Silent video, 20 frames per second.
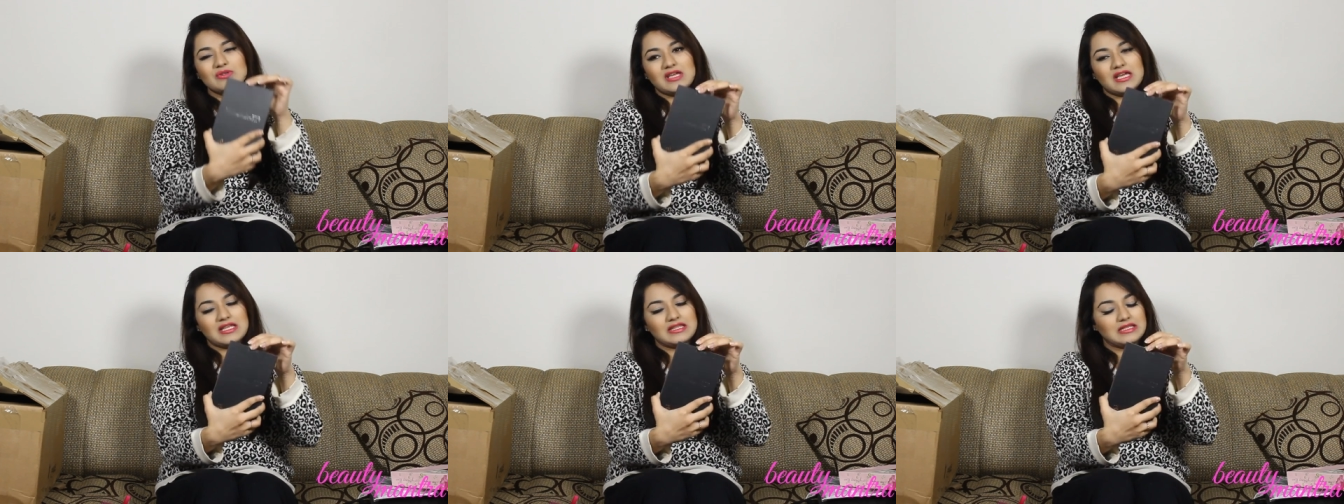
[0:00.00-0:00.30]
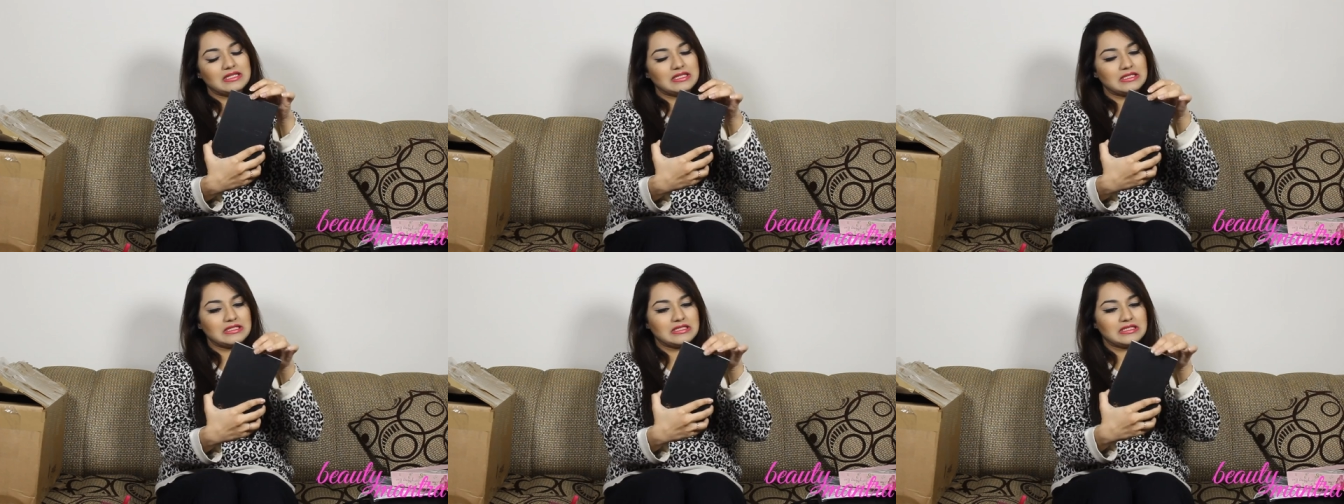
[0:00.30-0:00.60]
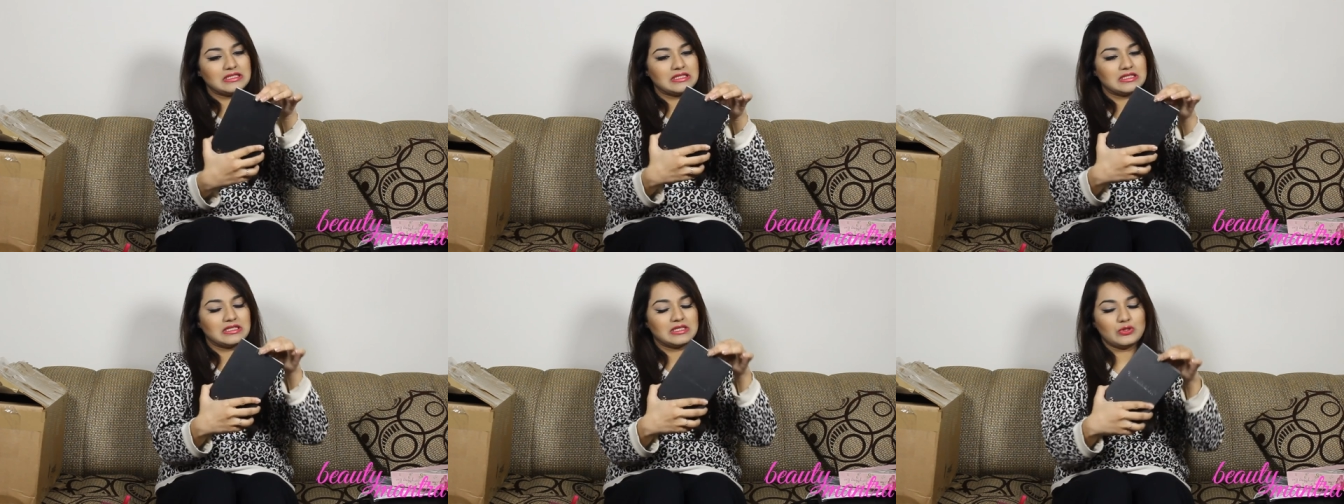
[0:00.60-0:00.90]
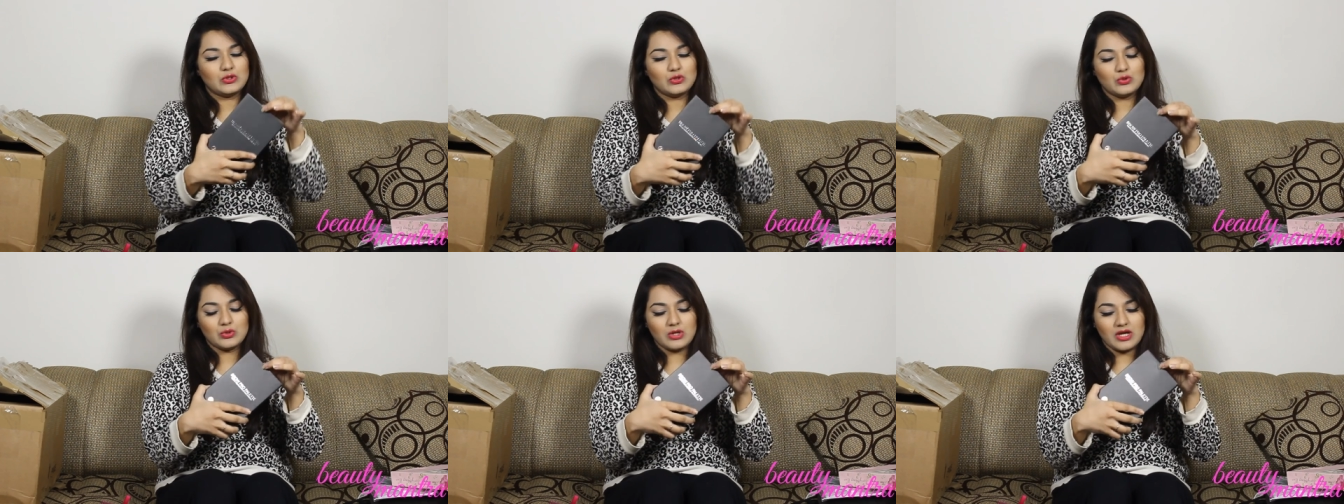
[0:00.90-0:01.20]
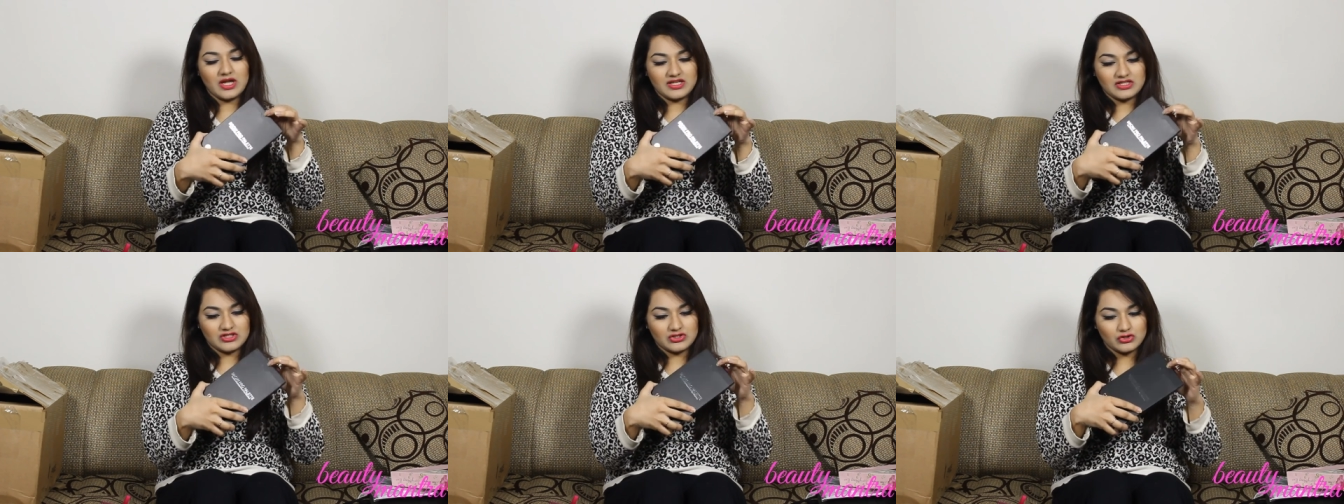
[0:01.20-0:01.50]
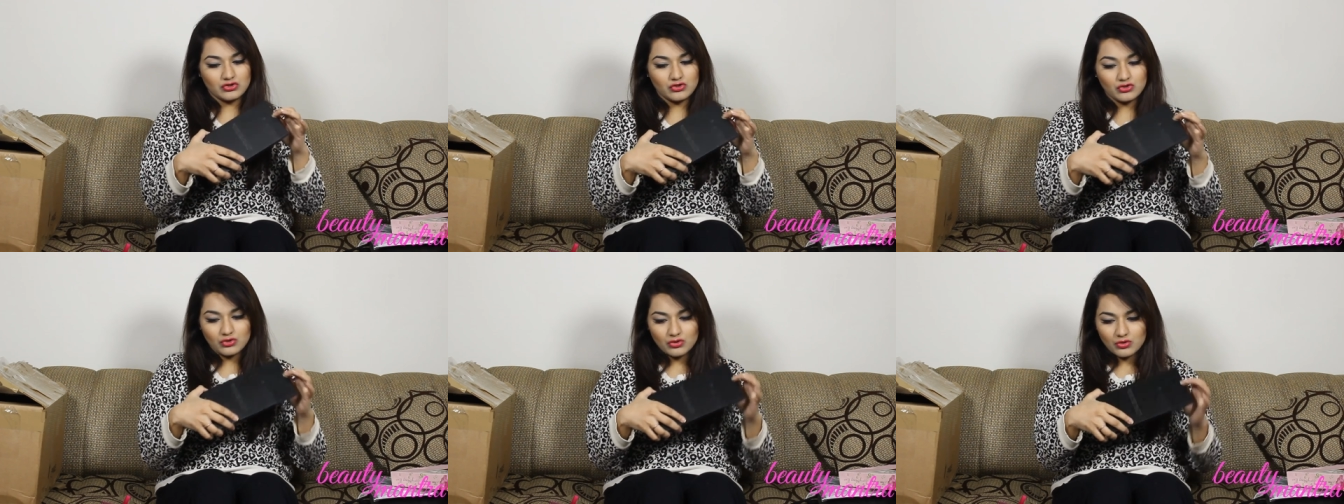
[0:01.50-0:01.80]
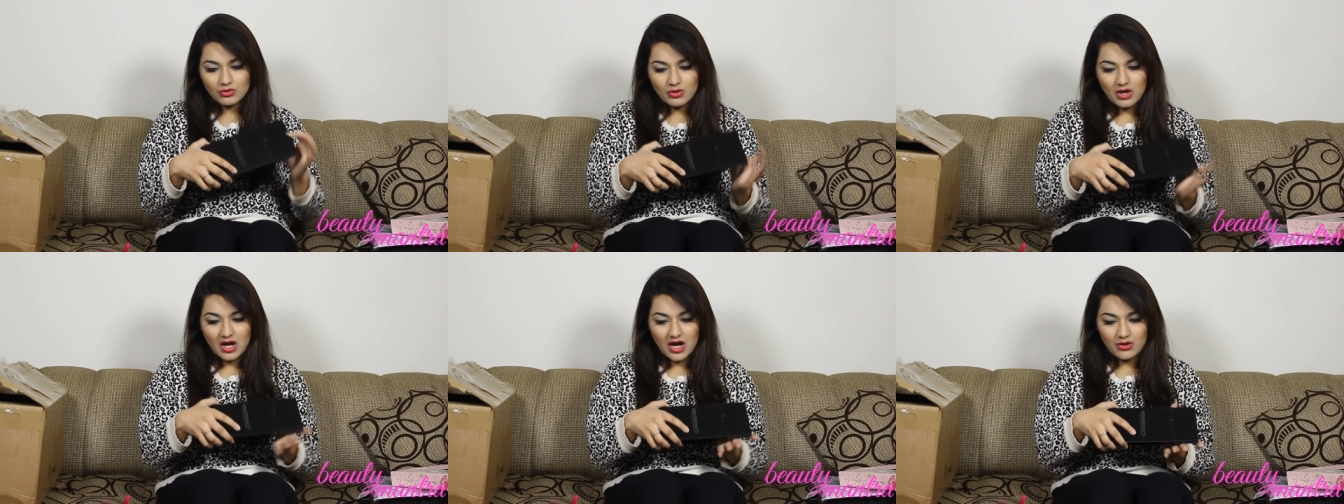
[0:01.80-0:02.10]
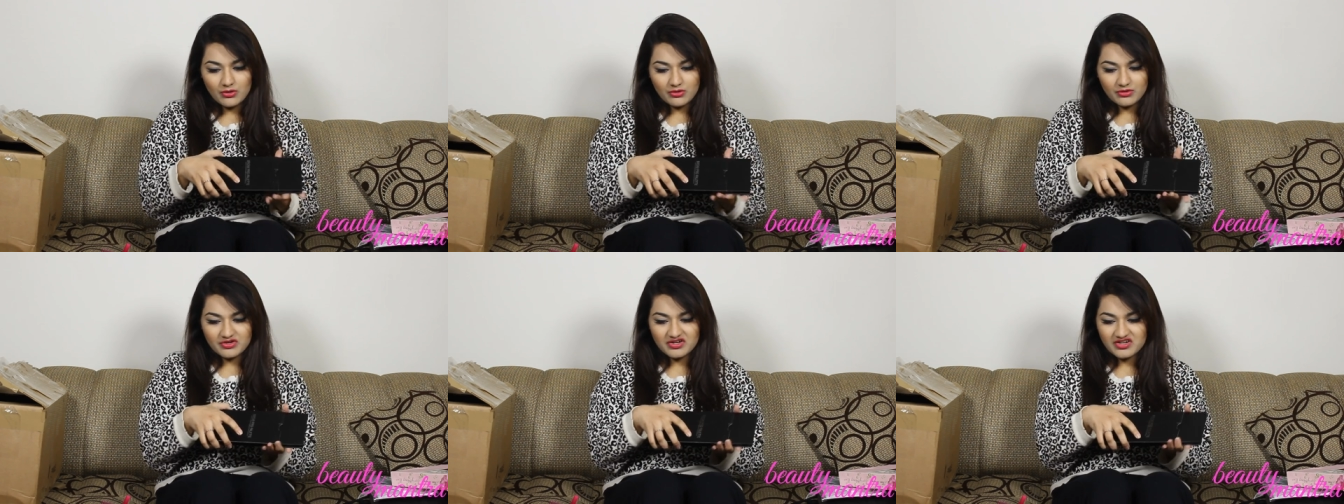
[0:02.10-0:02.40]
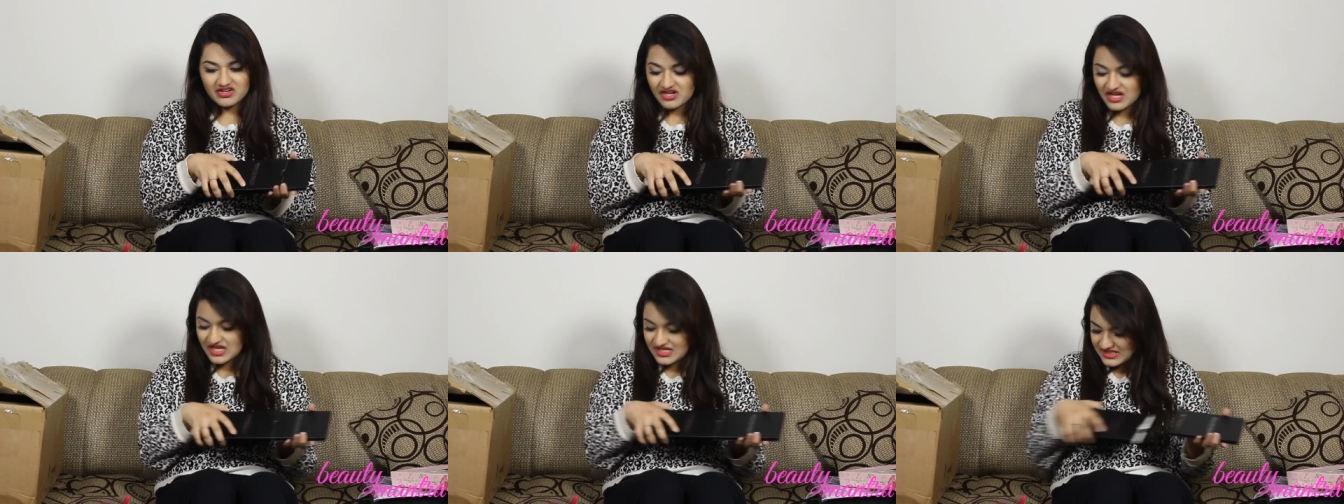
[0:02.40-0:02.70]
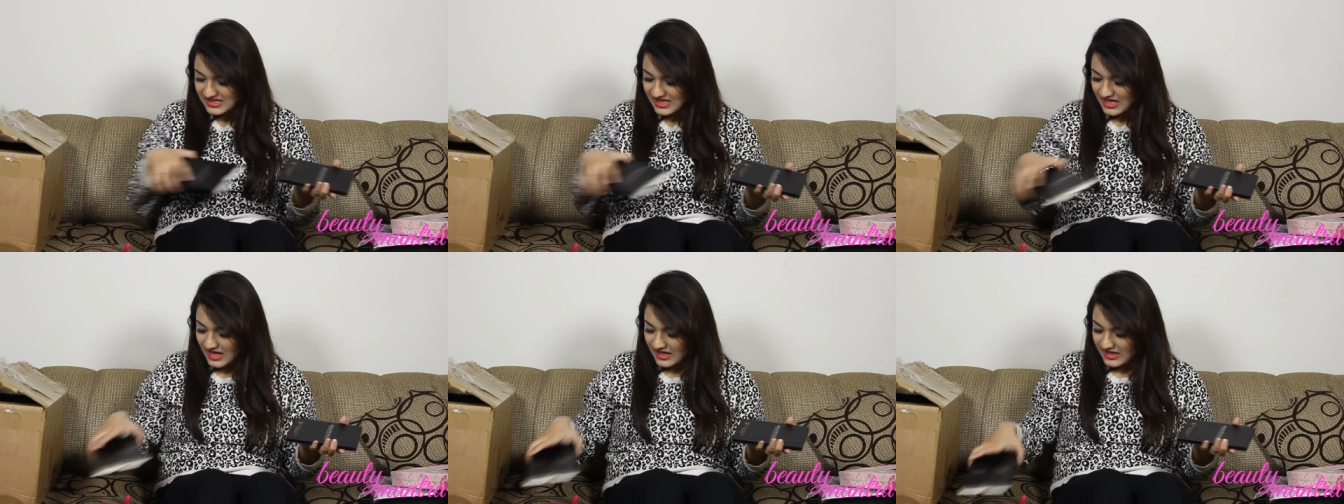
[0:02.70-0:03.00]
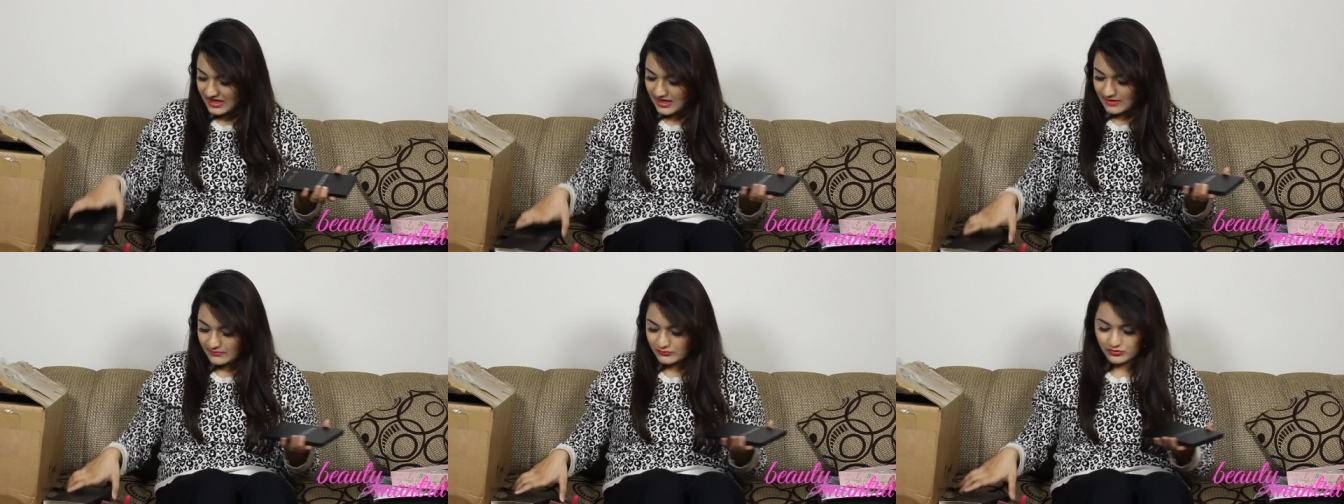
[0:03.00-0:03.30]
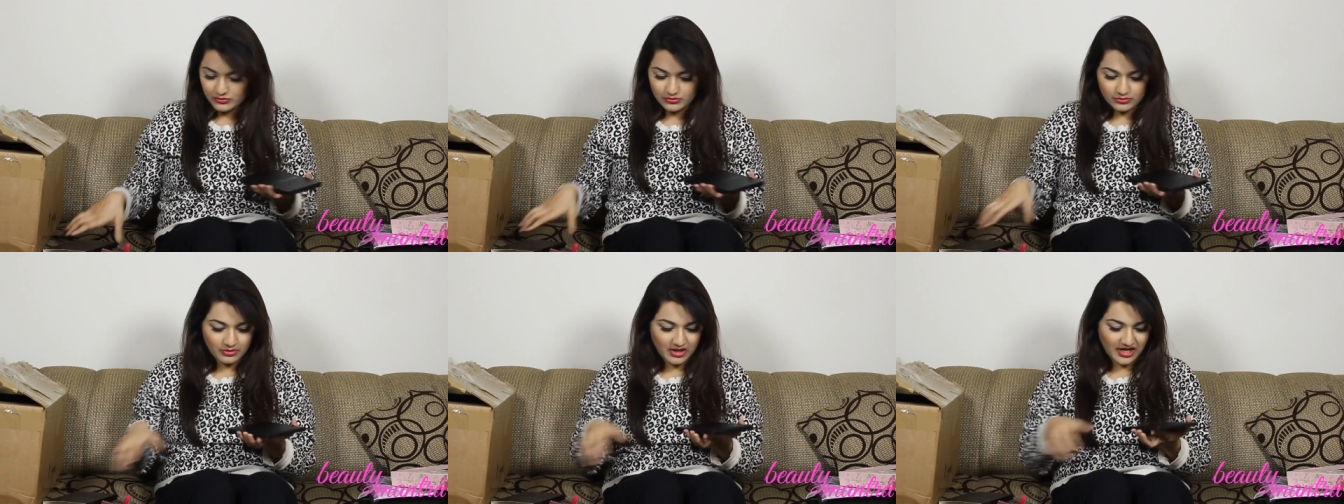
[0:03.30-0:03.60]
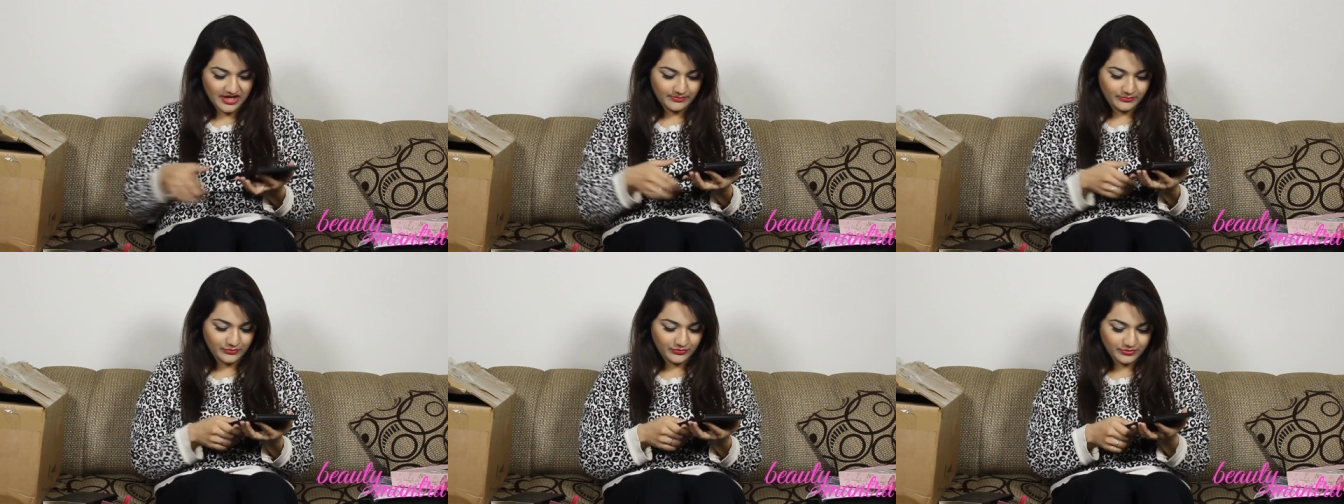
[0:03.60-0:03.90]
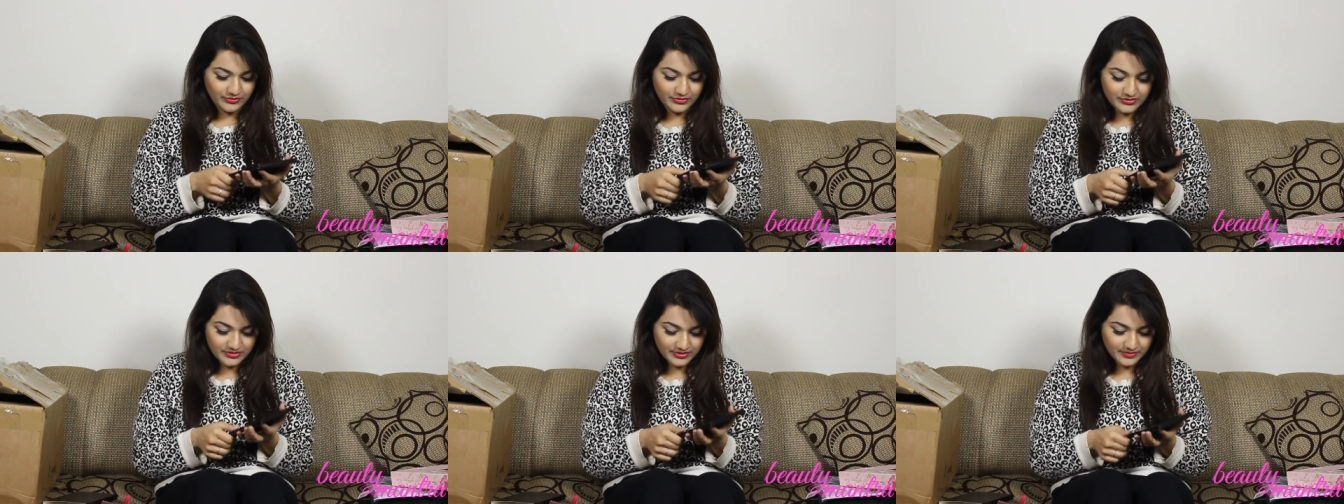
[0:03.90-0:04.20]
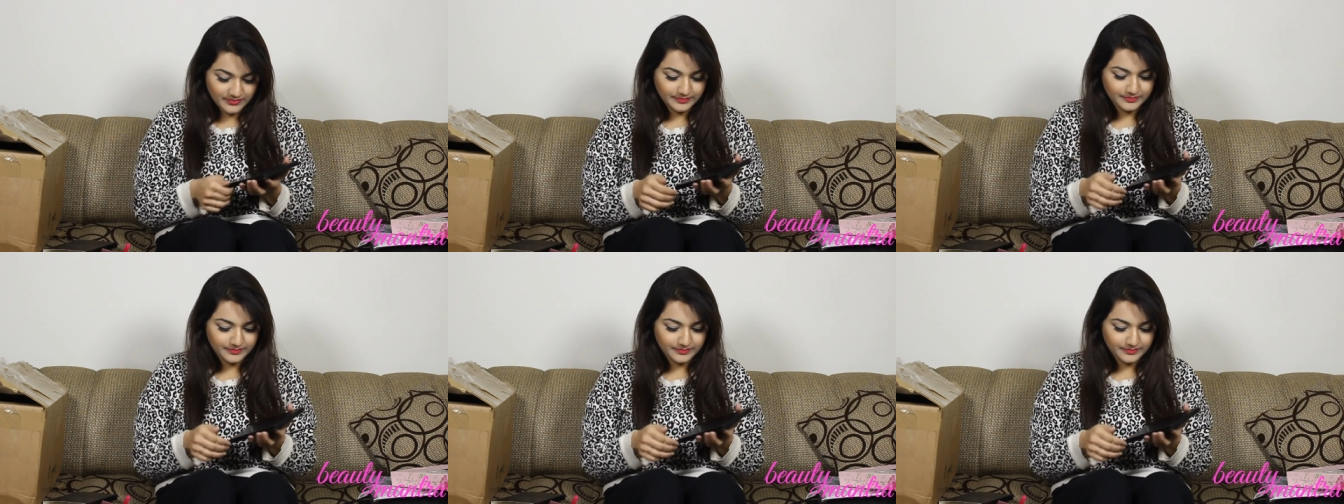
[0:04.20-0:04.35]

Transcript: to get this. You guys know how crazy I am to eyebrows.